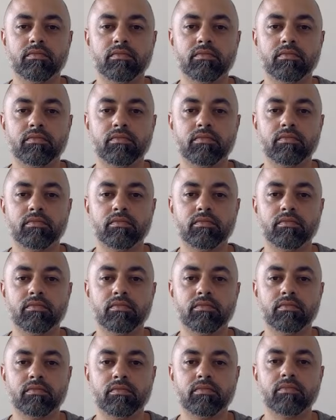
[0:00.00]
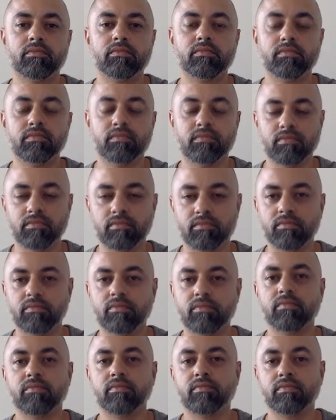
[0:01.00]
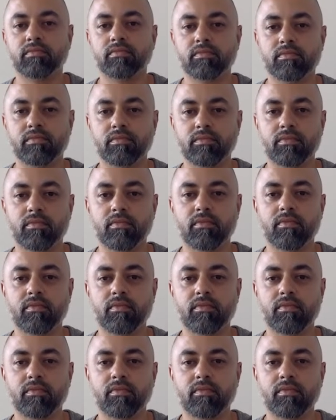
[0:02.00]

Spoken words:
[no speech]